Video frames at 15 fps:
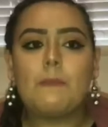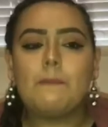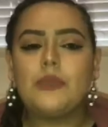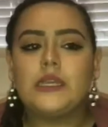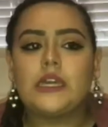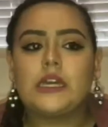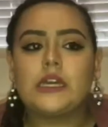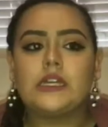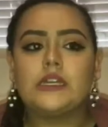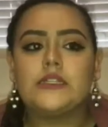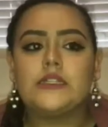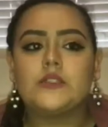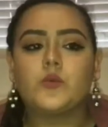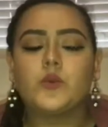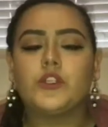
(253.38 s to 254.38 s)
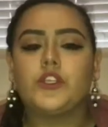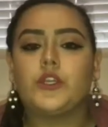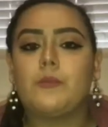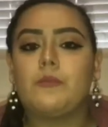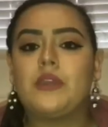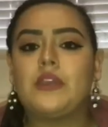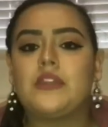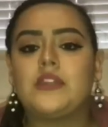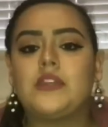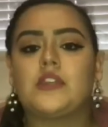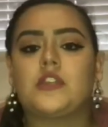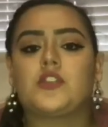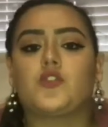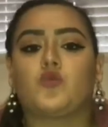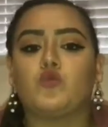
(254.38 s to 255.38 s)
because when your
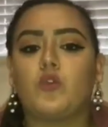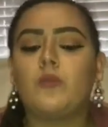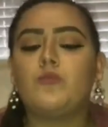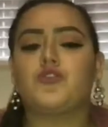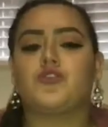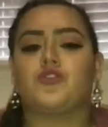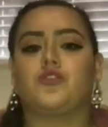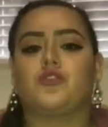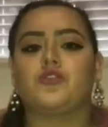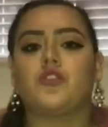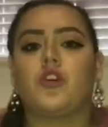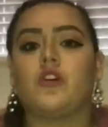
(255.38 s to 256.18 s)
appendix ruptures,